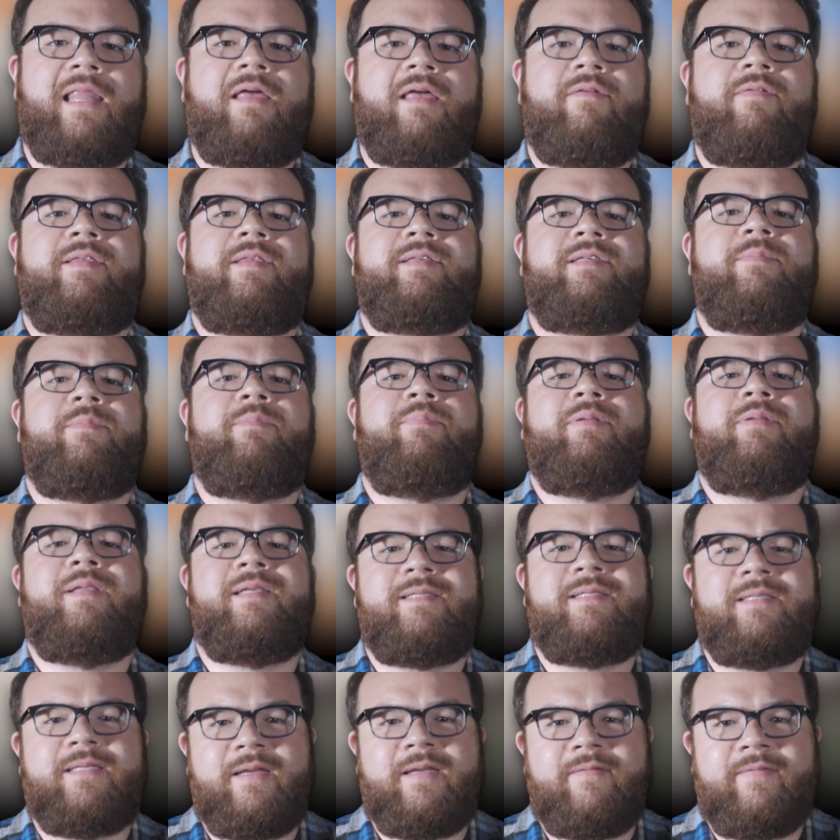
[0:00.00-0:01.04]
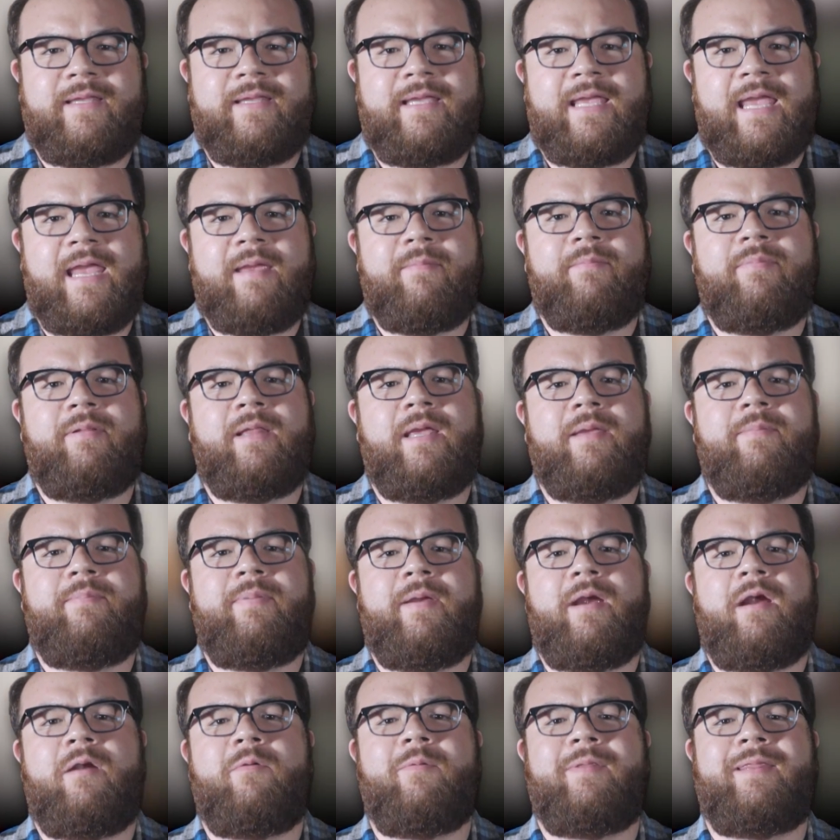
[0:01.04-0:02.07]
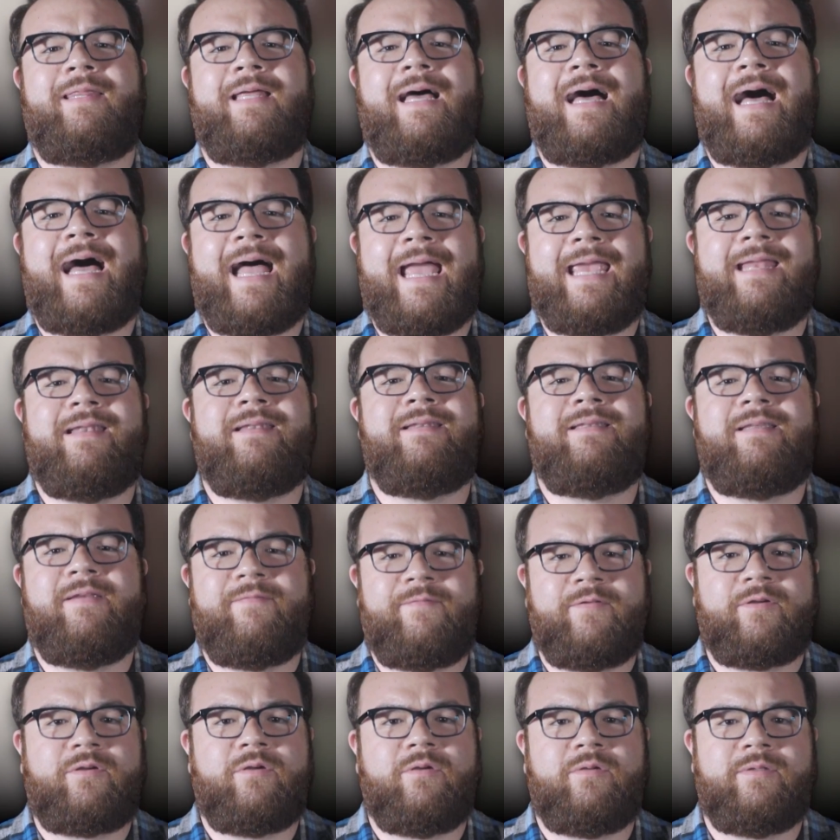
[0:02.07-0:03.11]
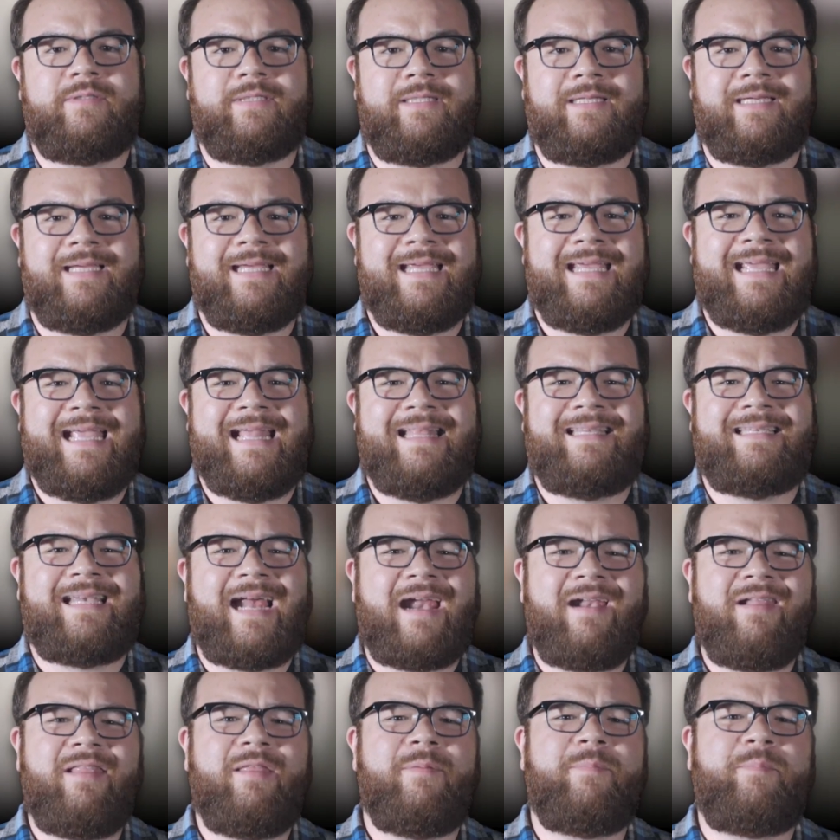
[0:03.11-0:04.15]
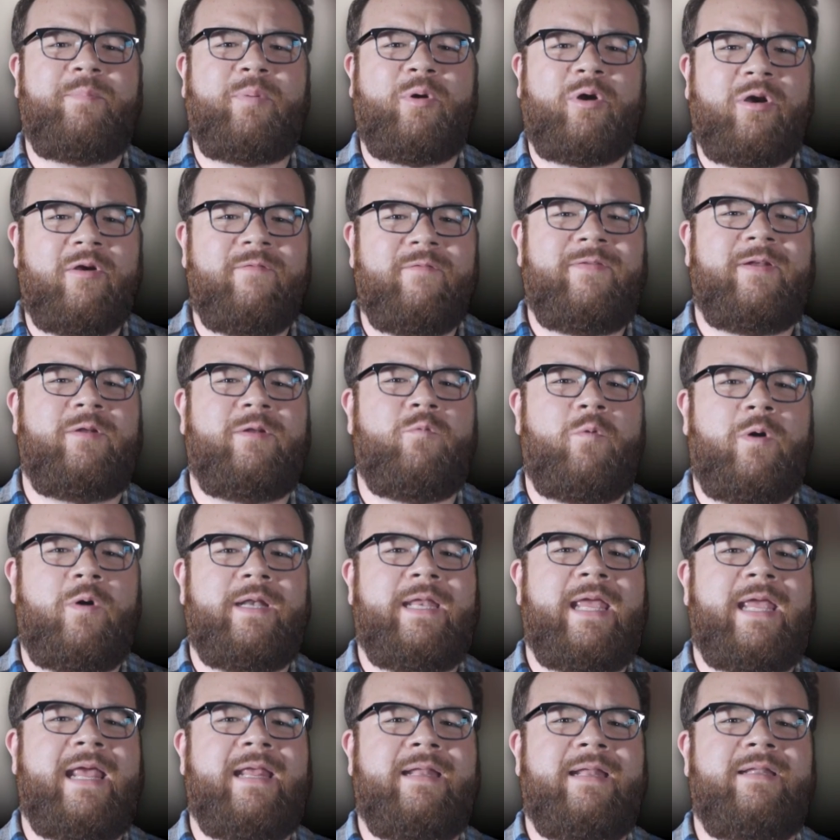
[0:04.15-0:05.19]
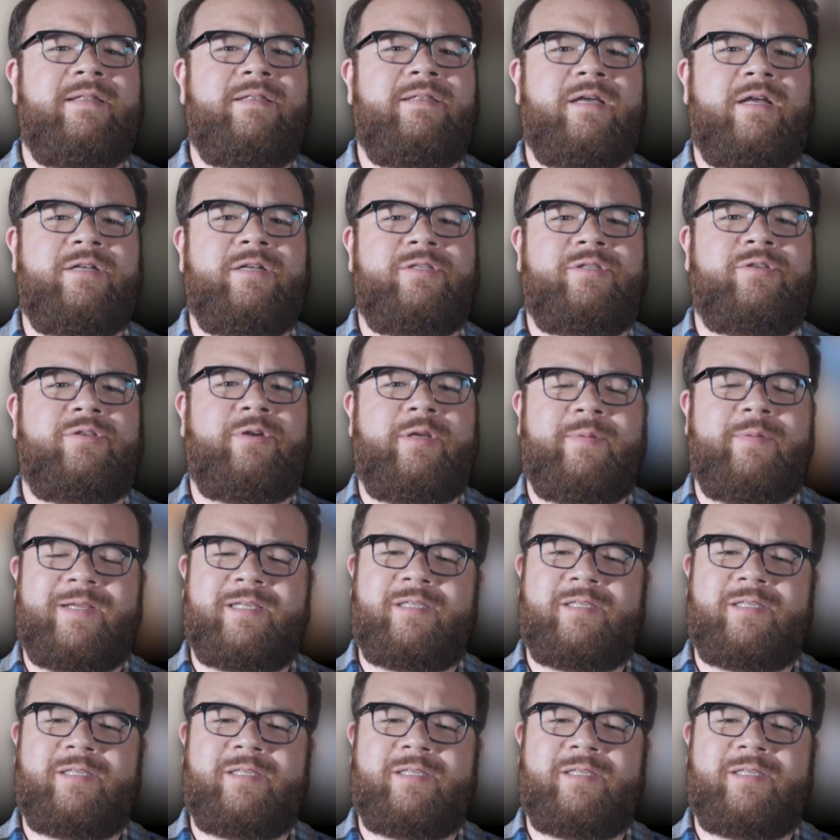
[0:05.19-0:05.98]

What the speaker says: I love the simplicity of the gameplay paired with the heightened difficulty. It's kind of the perfect one-handed touchscreen